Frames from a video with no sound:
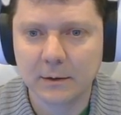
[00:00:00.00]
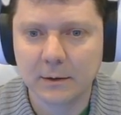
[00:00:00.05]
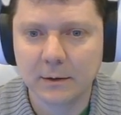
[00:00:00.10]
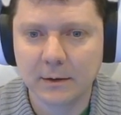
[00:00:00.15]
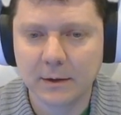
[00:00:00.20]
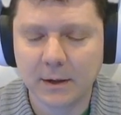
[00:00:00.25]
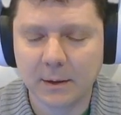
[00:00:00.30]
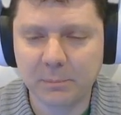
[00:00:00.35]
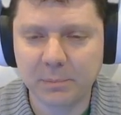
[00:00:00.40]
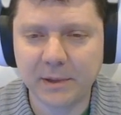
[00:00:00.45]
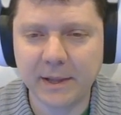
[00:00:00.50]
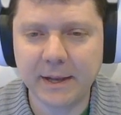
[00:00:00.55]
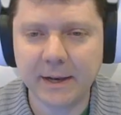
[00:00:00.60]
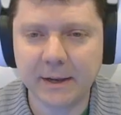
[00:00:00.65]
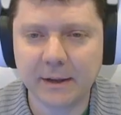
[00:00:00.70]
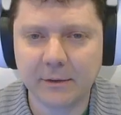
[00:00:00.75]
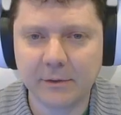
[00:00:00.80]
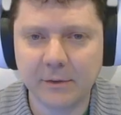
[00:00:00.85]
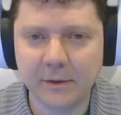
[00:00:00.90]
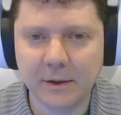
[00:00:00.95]
A planet
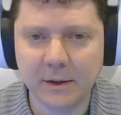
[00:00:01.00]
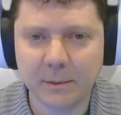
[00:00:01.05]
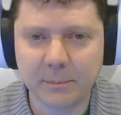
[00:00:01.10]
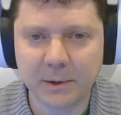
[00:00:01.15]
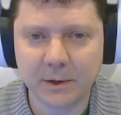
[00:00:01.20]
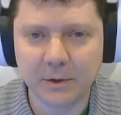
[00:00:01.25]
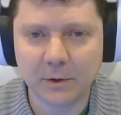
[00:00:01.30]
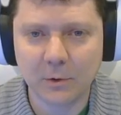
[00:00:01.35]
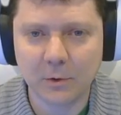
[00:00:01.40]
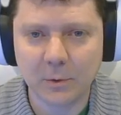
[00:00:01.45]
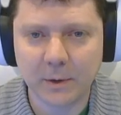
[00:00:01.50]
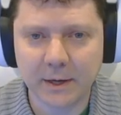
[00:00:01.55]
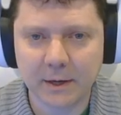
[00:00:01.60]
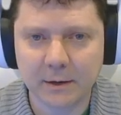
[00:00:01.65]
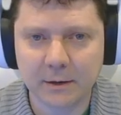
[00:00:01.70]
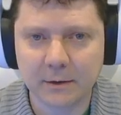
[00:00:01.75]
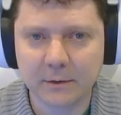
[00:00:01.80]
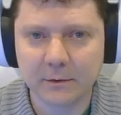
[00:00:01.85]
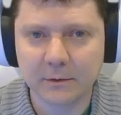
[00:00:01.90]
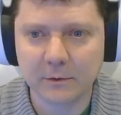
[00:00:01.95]
can sneak up on you quick.
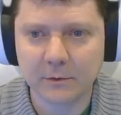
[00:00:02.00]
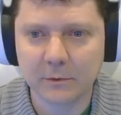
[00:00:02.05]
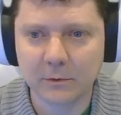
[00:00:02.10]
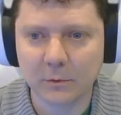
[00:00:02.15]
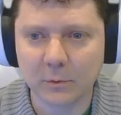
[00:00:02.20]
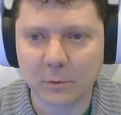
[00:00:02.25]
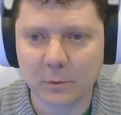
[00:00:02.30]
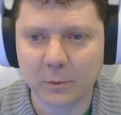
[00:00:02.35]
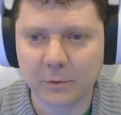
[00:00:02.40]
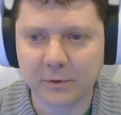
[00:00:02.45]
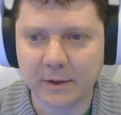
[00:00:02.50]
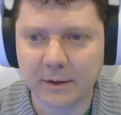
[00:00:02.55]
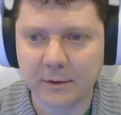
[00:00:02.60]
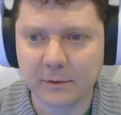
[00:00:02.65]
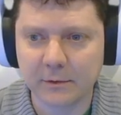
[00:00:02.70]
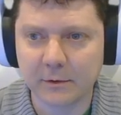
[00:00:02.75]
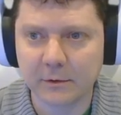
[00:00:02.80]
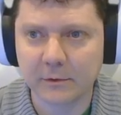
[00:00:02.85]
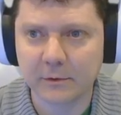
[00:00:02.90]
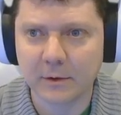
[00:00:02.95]
Just normal
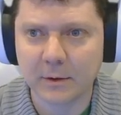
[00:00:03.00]
sentences.